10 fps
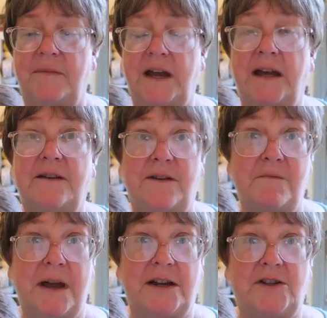and if it
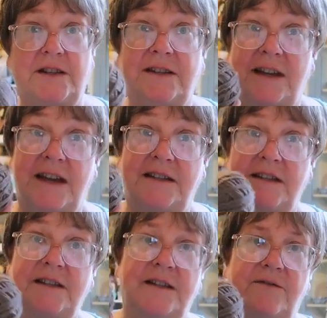matches in case
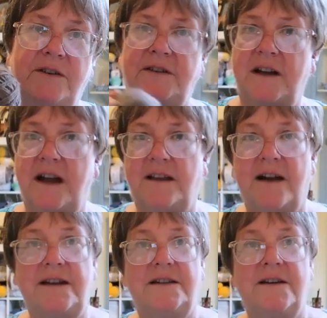it's a different dye
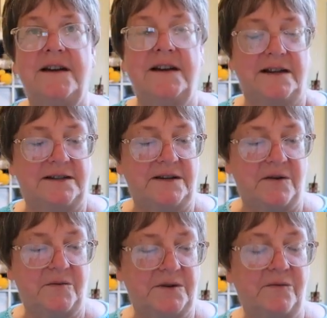lot.
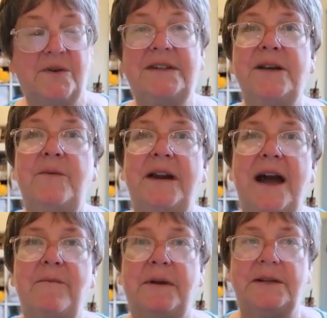So we'll, we'll see what
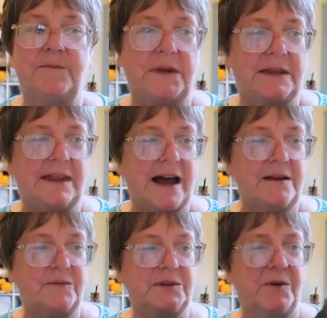happens, but
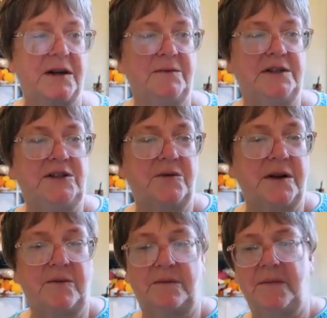that was what I was doing with